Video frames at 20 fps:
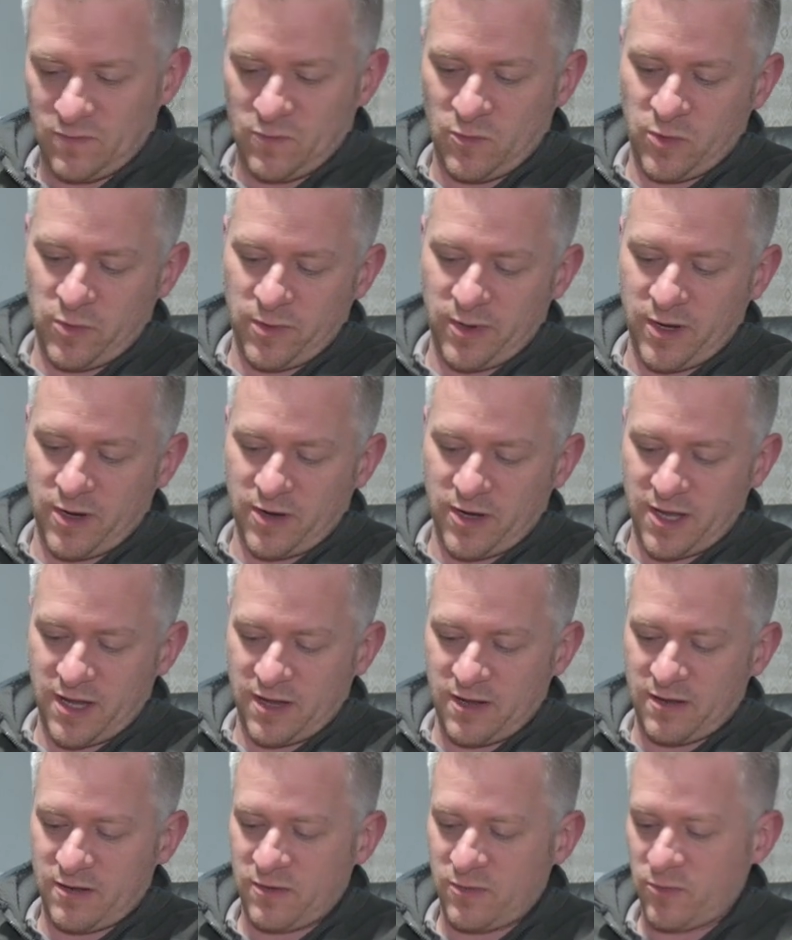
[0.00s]
What do we got
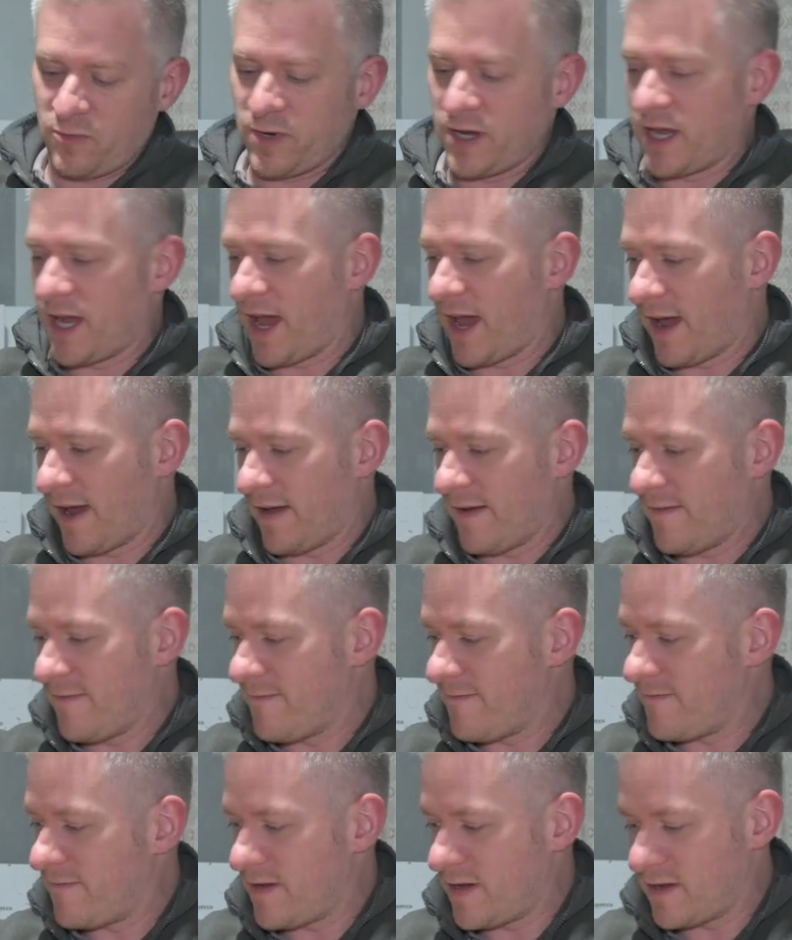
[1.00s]
here? We
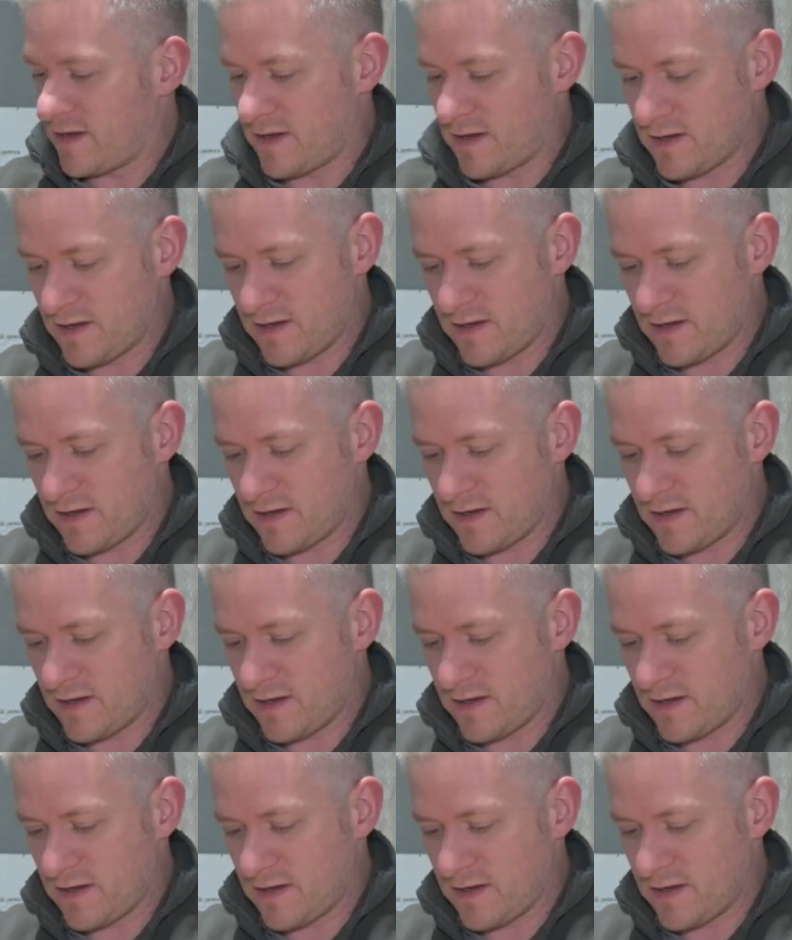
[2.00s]
have